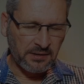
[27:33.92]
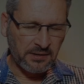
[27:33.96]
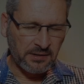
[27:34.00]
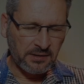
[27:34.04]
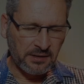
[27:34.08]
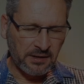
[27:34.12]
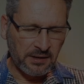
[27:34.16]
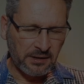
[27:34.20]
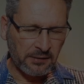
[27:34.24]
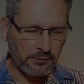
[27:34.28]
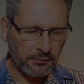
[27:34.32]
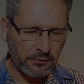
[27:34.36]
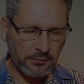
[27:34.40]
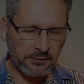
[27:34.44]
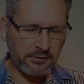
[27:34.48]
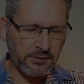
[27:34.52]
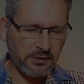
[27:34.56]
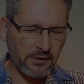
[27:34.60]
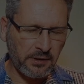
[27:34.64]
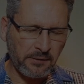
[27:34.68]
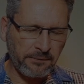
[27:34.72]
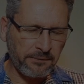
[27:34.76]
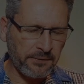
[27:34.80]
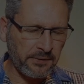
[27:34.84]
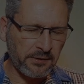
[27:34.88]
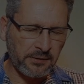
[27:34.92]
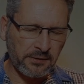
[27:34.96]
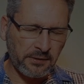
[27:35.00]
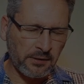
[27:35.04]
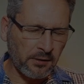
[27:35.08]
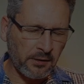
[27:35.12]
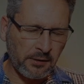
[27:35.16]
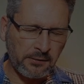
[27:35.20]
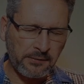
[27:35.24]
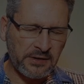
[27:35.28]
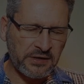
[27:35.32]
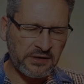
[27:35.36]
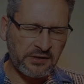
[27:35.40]
And Lord, often a lot
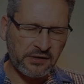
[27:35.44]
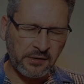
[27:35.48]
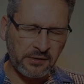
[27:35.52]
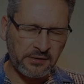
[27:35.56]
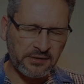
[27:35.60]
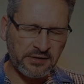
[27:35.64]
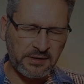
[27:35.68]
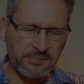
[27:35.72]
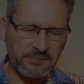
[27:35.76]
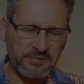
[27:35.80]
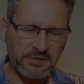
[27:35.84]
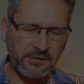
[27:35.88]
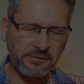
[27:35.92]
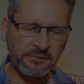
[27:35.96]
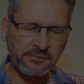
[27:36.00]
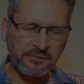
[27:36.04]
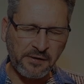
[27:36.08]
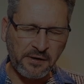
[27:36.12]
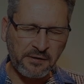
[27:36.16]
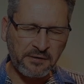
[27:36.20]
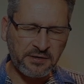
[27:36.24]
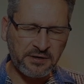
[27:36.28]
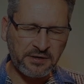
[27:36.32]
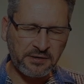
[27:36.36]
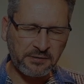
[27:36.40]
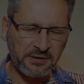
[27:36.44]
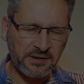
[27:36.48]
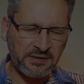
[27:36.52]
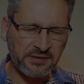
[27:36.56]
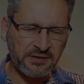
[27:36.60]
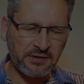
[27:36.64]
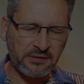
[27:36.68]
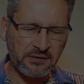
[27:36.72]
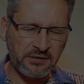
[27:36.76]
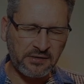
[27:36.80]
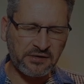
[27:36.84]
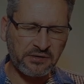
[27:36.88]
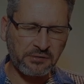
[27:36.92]
of these concepts are foreign to us
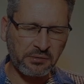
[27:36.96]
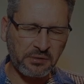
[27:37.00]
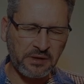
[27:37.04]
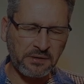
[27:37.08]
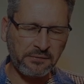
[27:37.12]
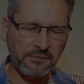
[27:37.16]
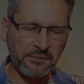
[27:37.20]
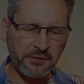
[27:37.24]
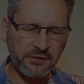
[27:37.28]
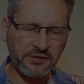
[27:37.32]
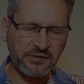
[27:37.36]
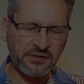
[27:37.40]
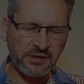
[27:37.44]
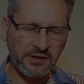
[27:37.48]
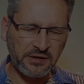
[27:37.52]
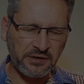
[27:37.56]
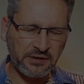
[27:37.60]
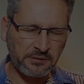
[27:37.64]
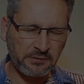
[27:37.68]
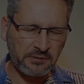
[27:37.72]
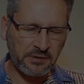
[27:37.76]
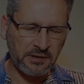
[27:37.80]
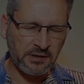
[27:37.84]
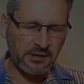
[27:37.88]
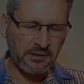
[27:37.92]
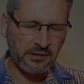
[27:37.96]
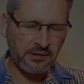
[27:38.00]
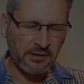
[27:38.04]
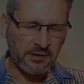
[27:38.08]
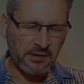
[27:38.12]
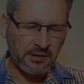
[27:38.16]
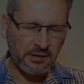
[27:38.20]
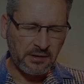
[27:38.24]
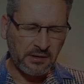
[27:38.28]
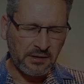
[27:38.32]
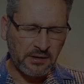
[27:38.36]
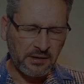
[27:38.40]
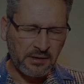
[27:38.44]
in this 21st century
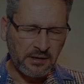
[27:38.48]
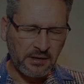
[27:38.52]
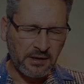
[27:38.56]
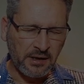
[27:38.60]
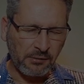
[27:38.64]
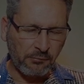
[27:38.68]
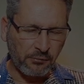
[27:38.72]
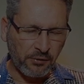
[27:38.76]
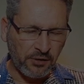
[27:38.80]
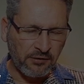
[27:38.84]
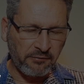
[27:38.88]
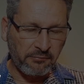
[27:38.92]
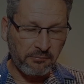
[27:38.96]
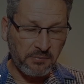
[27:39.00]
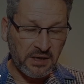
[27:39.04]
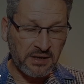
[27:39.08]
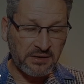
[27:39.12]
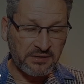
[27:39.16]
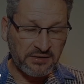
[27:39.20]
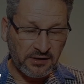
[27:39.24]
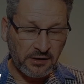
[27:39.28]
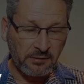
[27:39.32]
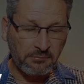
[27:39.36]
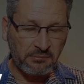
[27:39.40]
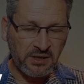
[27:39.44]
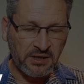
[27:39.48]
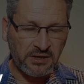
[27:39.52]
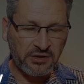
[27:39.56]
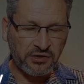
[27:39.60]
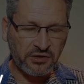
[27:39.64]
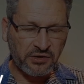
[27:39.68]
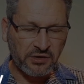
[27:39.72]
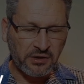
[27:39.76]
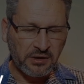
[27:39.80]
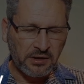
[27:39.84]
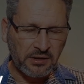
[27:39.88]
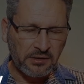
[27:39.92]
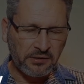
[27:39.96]
and would have meant so
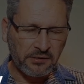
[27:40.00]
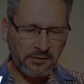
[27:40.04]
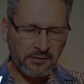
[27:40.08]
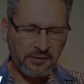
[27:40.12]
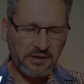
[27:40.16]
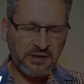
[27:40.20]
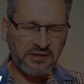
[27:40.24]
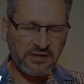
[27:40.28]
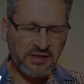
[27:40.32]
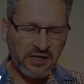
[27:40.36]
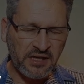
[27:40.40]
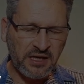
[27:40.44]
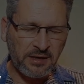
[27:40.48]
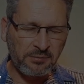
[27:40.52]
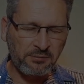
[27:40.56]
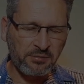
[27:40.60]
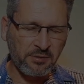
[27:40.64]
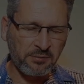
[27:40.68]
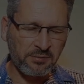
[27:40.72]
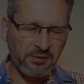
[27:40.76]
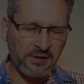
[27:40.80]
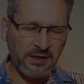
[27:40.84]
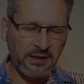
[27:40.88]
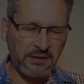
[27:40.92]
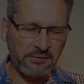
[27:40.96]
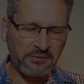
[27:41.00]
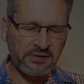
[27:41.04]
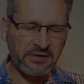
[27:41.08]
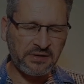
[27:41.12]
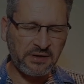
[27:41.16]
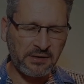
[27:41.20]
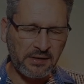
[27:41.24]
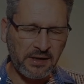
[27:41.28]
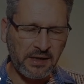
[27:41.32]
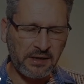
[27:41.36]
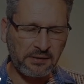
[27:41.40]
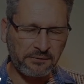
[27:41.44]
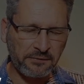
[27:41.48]
much to these Hebrew believers in
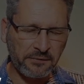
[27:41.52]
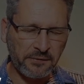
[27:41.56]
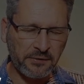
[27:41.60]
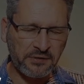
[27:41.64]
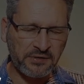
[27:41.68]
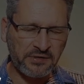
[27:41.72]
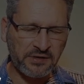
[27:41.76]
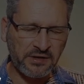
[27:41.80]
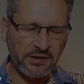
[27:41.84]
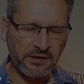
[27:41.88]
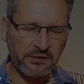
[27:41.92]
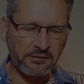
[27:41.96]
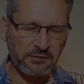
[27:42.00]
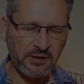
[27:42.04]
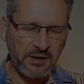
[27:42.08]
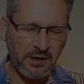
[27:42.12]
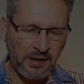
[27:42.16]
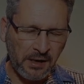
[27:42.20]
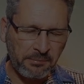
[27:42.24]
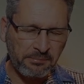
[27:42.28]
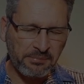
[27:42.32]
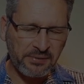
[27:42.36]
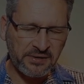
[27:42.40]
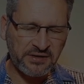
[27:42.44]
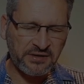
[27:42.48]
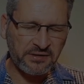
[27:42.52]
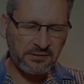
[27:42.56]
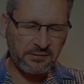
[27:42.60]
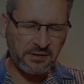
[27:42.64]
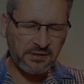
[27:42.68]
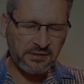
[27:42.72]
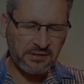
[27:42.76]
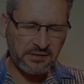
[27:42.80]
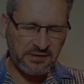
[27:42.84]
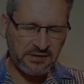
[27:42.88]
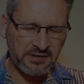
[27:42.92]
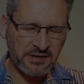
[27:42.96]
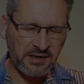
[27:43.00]
that first century. Help us to
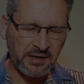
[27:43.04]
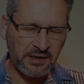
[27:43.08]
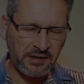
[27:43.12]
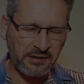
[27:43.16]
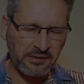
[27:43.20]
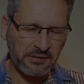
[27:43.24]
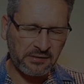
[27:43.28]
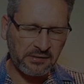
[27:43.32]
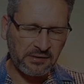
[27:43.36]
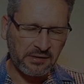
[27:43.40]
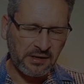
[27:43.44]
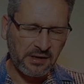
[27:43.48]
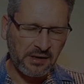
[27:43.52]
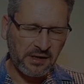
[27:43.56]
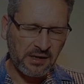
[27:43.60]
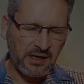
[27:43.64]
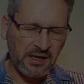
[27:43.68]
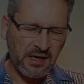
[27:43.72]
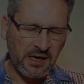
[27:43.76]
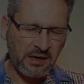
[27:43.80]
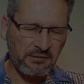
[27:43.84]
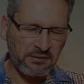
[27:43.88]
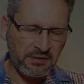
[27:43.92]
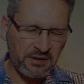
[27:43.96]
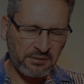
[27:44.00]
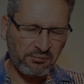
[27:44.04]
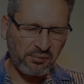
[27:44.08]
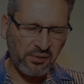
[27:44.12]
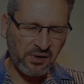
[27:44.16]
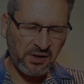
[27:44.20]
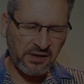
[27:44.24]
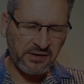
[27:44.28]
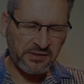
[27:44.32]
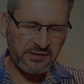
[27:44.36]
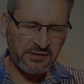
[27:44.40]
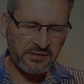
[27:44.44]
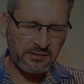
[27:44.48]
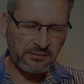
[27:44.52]
understand how it
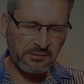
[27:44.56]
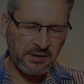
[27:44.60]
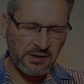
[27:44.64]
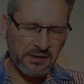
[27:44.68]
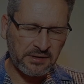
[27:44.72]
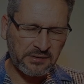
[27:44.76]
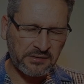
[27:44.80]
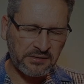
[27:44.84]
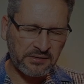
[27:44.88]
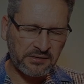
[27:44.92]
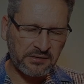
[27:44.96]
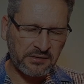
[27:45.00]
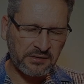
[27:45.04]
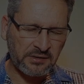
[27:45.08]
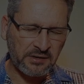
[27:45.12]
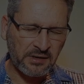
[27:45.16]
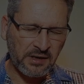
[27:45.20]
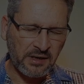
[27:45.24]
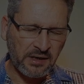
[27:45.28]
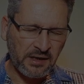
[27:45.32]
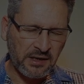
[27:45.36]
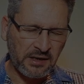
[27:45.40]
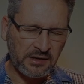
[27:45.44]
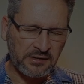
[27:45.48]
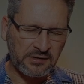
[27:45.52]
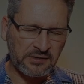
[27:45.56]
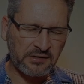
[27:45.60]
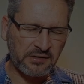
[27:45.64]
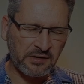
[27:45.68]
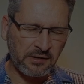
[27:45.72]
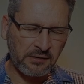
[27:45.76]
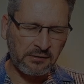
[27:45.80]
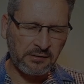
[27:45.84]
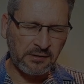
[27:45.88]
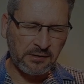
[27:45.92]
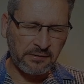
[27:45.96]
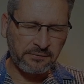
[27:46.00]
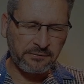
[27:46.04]
applies to us and so
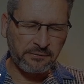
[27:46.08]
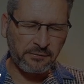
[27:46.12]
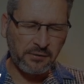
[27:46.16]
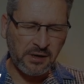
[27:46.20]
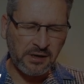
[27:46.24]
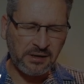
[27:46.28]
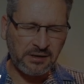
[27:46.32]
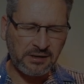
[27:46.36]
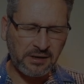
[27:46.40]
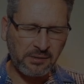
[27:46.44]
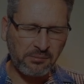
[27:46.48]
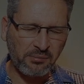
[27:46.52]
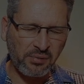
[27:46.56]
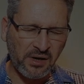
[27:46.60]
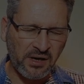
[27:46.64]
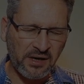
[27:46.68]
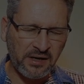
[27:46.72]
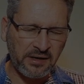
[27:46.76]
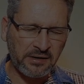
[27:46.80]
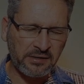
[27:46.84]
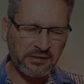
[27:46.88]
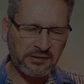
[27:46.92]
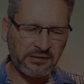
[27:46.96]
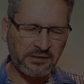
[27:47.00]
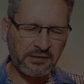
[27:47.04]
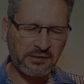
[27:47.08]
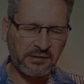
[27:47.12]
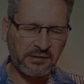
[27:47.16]
live rightly by it.